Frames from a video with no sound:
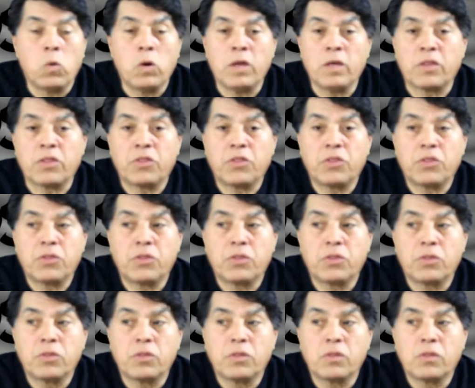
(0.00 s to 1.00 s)
with
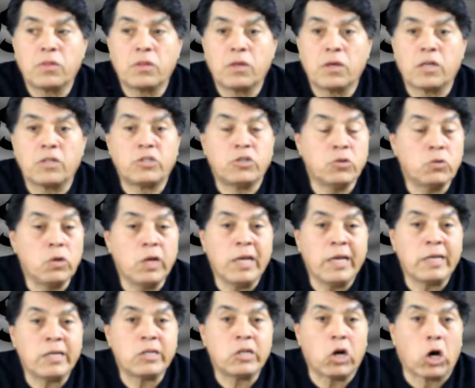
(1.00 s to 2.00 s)
a
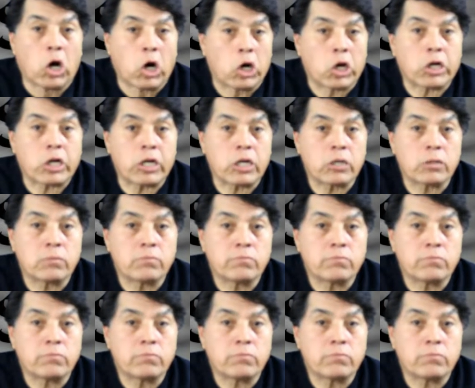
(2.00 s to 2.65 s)
two-legged ark,